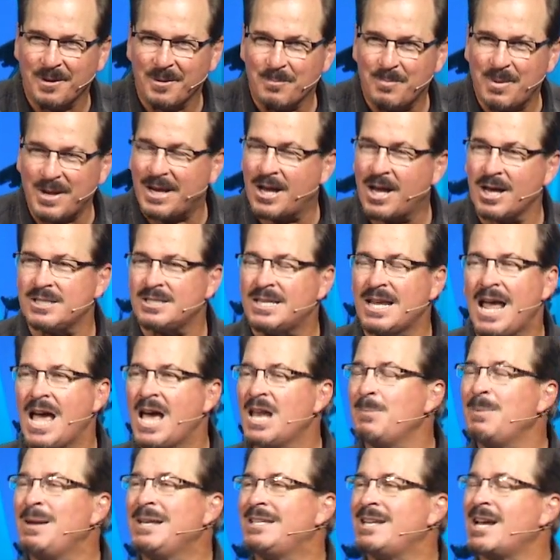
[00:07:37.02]
because the
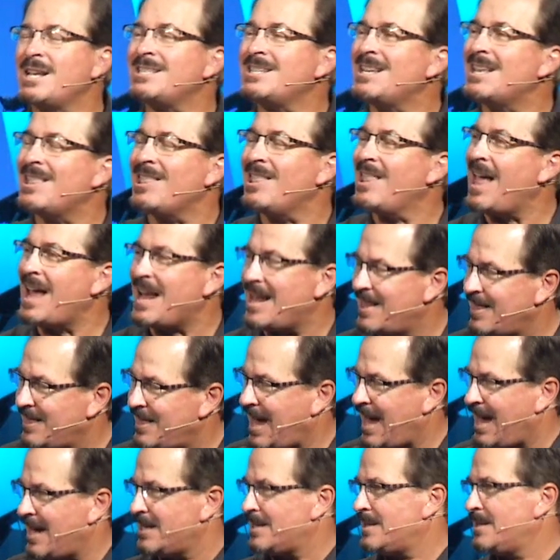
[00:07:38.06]
enemy doesn't like
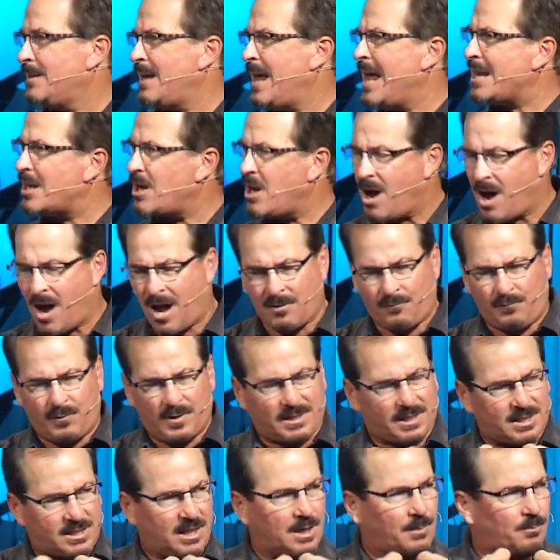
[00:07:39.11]
that. And
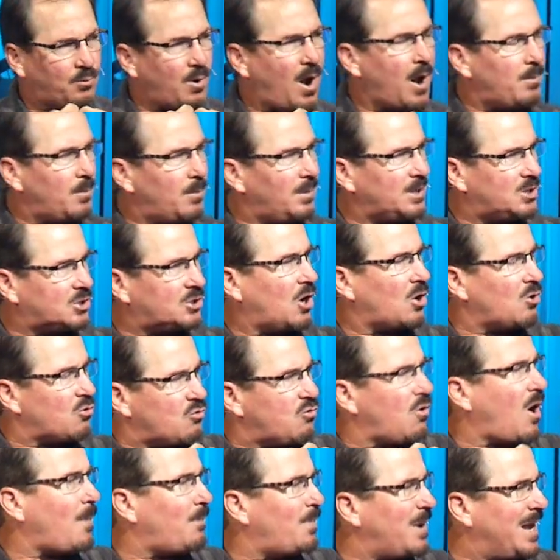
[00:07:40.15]
conflict is going to probably start
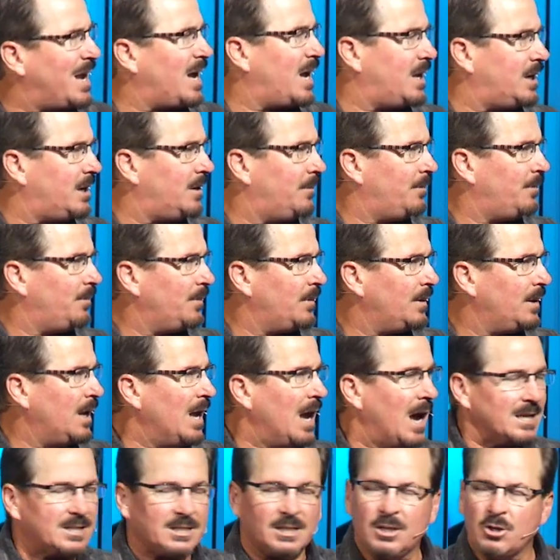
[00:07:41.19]
cropping in.
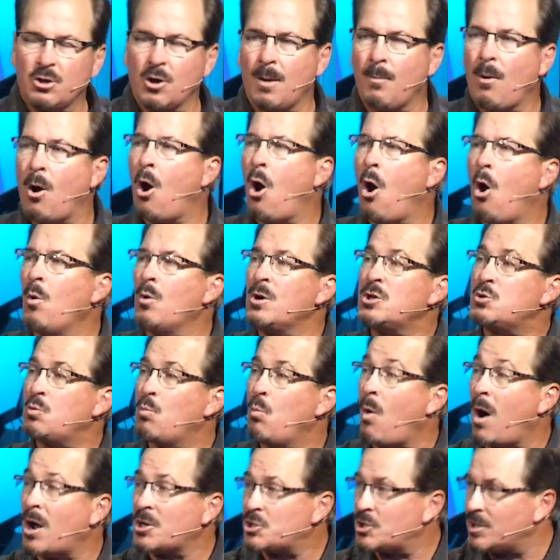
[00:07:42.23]
As a leader, I'm always
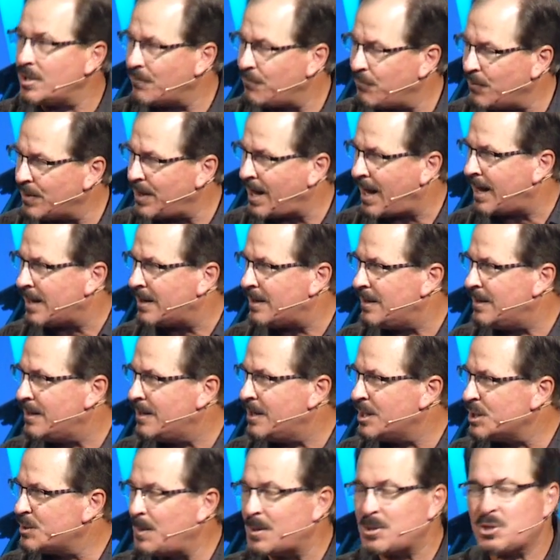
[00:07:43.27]
watching for that,
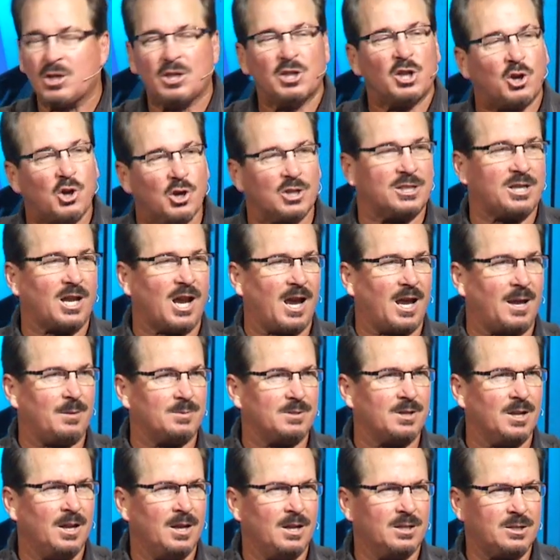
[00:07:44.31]
especially in the good
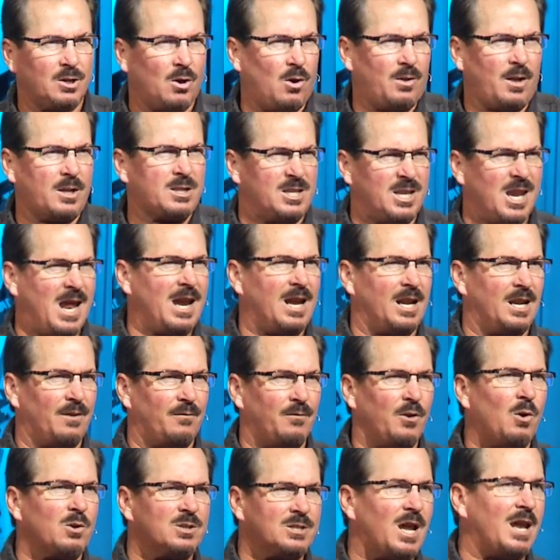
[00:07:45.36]
times. You say, oh, that's negative.
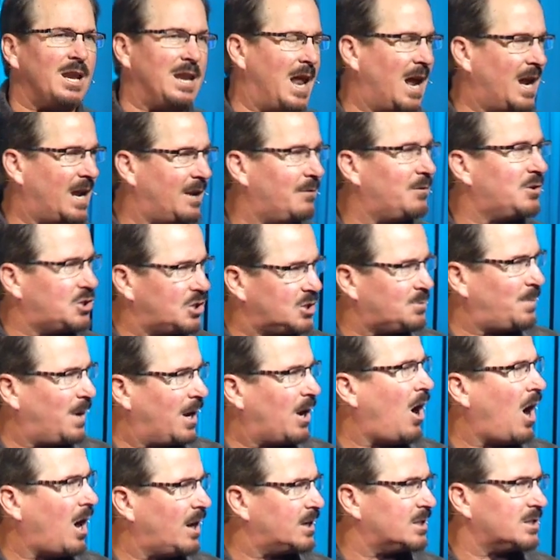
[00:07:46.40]
No, it's not negative. It's just being
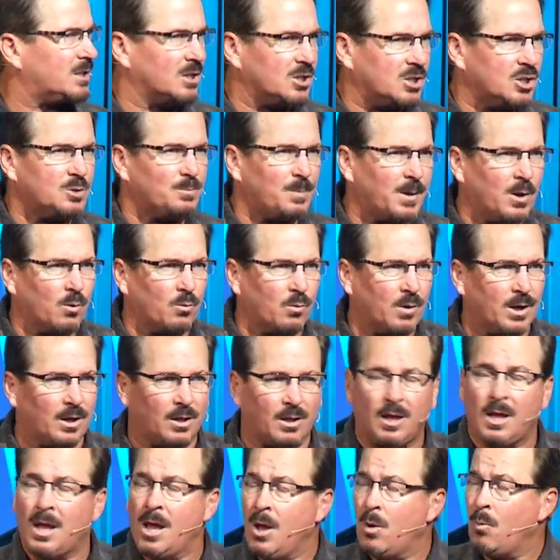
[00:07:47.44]
honest. It's just being
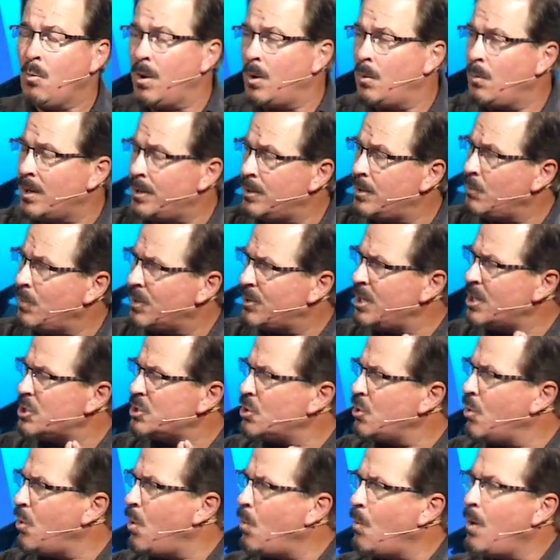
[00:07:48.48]
real. When, when, when things are
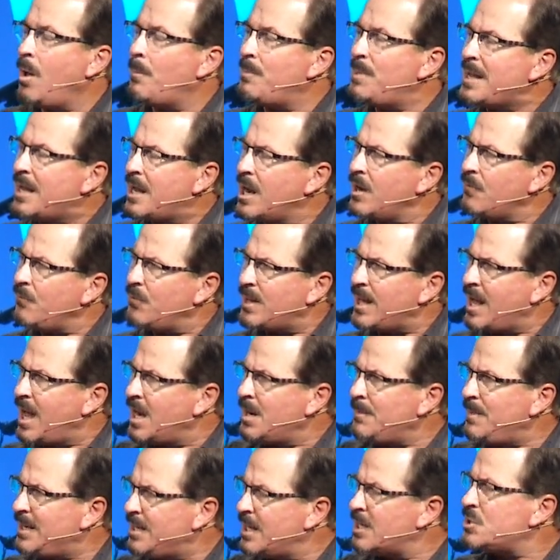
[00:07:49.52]
going well, be careful. The
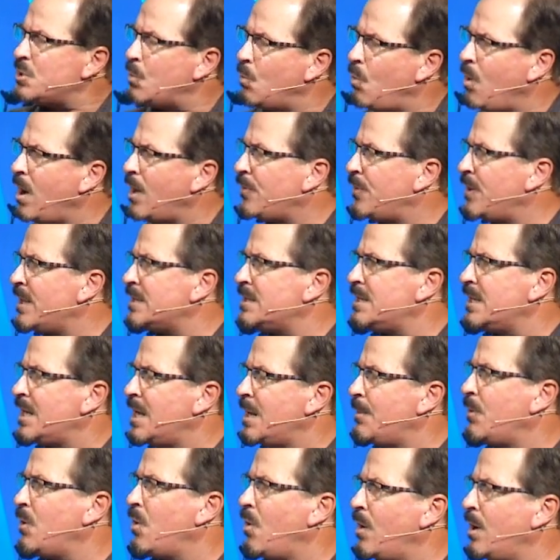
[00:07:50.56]
enemy doesn't want things to
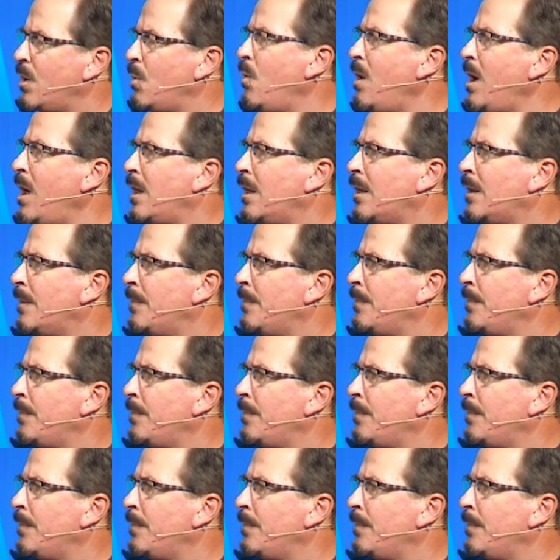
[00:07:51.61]
keep going well.